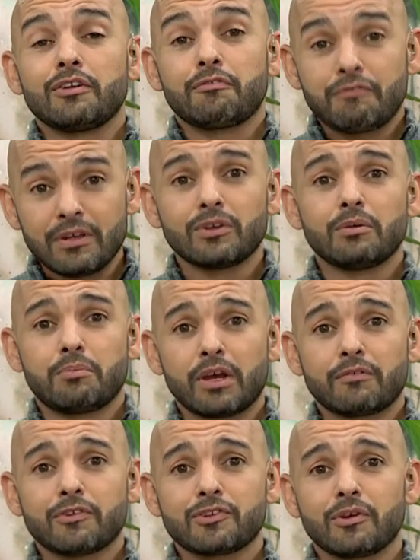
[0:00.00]
on your Feel
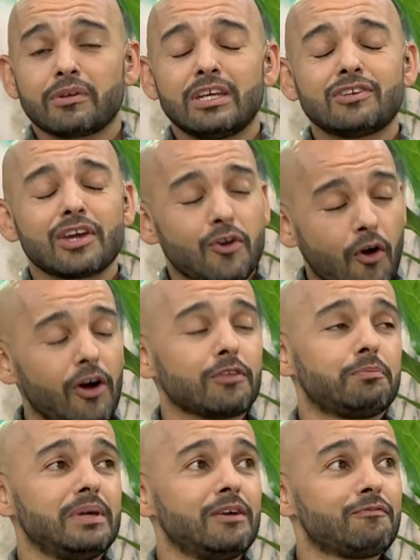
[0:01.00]
Good Breakfast Show, DJ
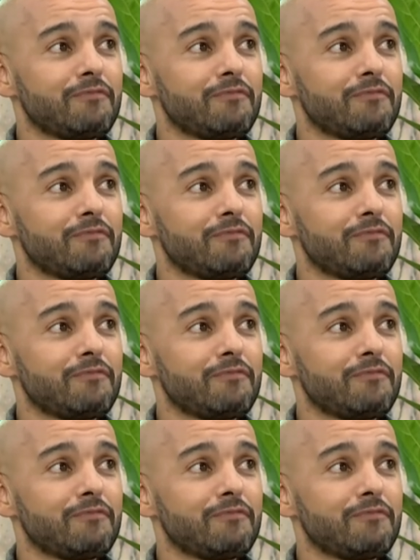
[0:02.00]
Garth